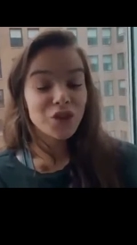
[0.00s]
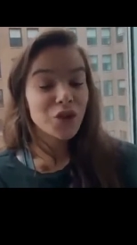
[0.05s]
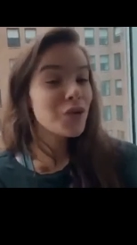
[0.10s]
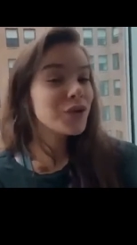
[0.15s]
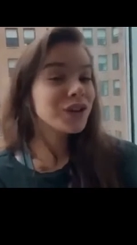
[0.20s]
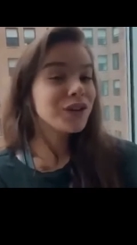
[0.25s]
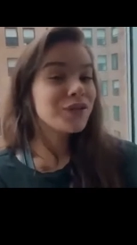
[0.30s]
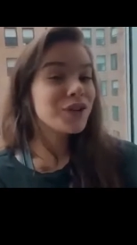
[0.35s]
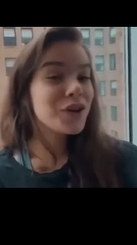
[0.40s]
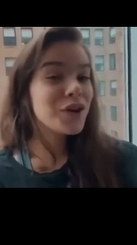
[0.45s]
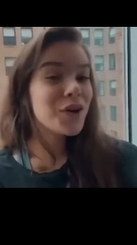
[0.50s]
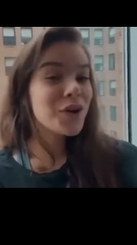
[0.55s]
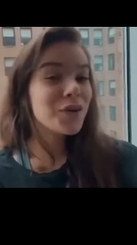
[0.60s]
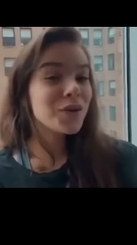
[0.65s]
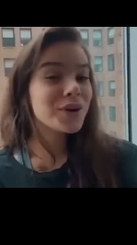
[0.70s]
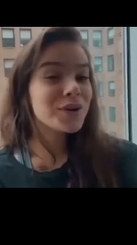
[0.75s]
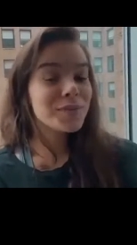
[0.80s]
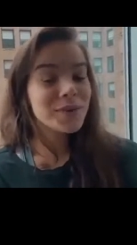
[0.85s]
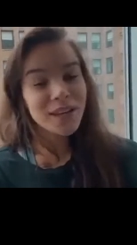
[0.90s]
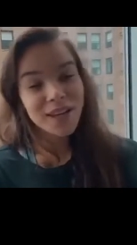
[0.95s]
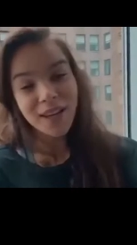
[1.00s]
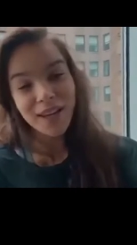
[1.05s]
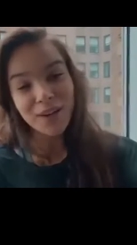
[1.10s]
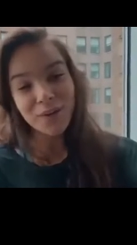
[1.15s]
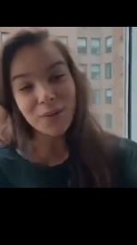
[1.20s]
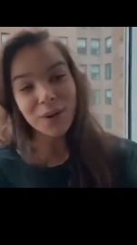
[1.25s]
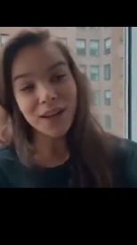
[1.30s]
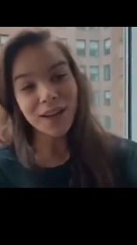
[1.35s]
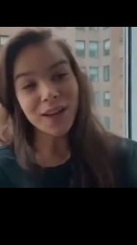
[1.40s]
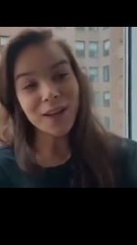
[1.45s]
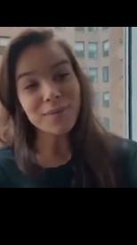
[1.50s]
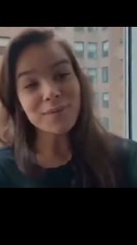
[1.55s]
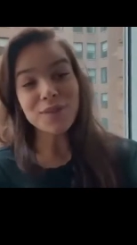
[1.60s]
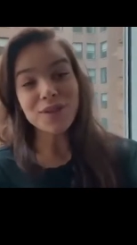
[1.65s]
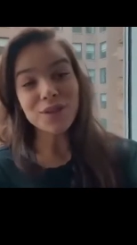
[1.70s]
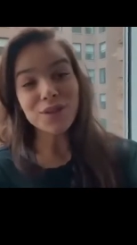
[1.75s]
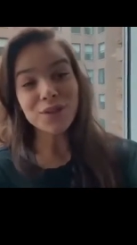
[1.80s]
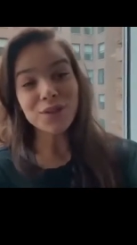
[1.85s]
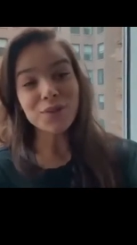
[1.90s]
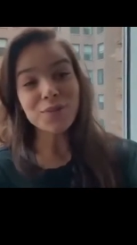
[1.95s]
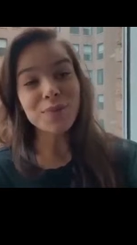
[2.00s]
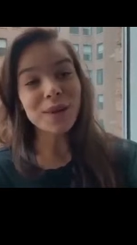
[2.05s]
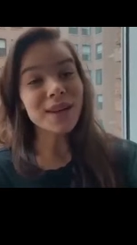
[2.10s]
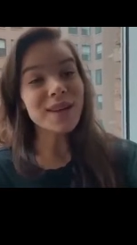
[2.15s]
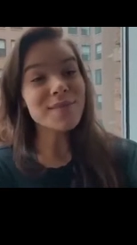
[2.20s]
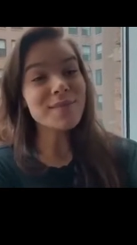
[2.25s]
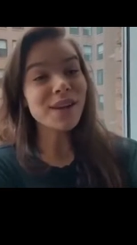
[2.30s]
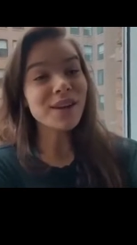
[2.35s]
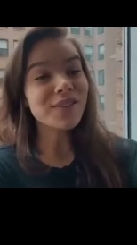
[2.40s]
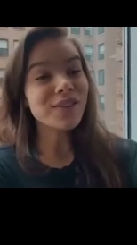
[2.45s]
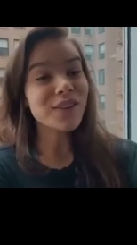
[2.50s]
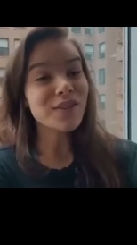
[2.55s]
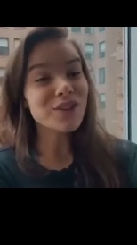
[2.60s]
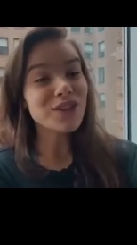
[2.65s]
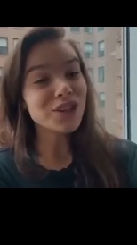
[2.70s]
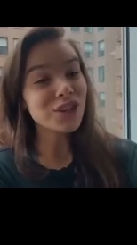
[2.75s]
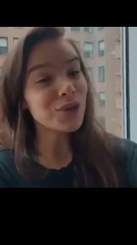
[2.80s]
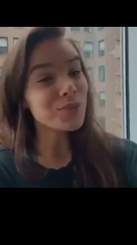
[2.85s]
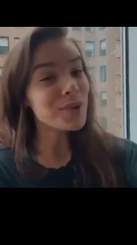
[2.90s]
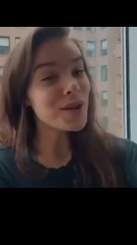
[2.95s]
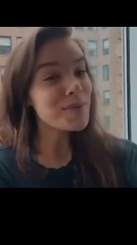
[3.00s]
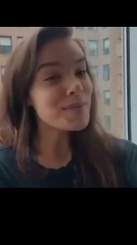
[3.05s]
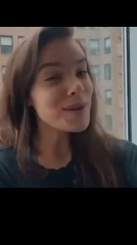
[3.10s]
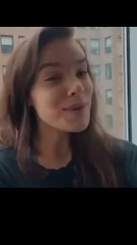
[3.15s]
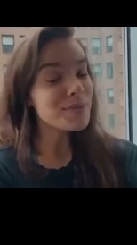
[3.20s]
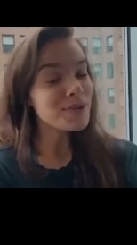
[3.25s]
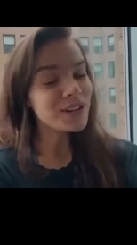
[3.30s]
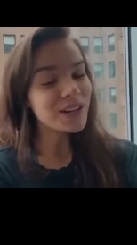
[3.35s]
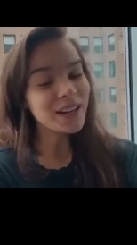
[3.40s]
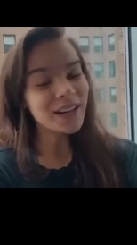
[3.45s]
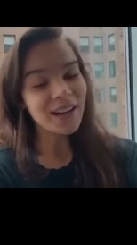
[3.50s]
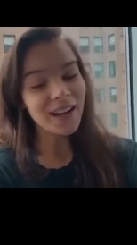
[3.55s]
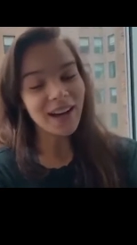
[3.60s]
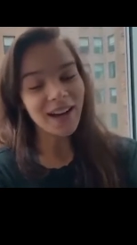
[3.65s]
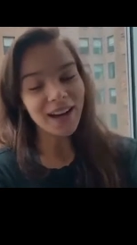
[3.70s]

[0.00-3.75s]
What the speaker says: don't even know where to begin when it comes to picking my favorite Jingle Ball memory.